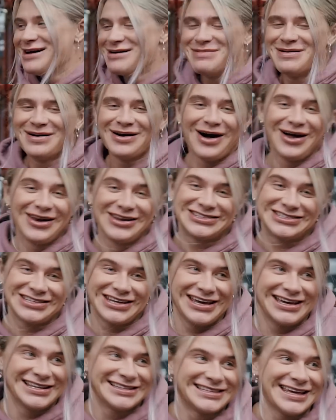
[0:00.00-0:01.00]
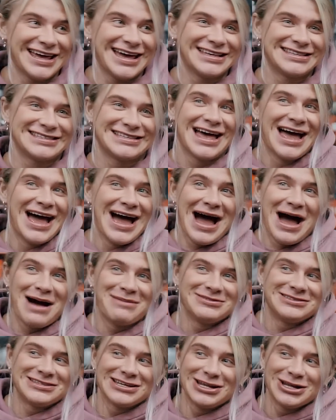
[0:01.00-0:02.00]
But honestly, it tastes
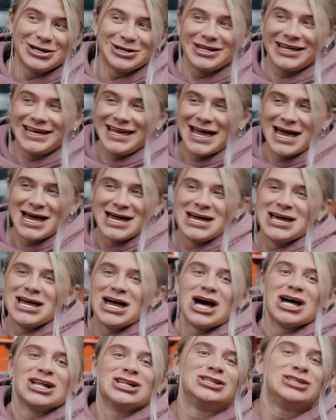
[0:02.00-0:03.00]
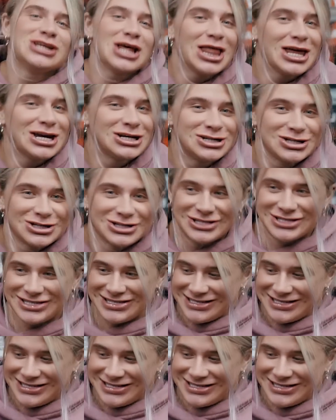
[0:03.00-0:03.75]
absolutely delicious.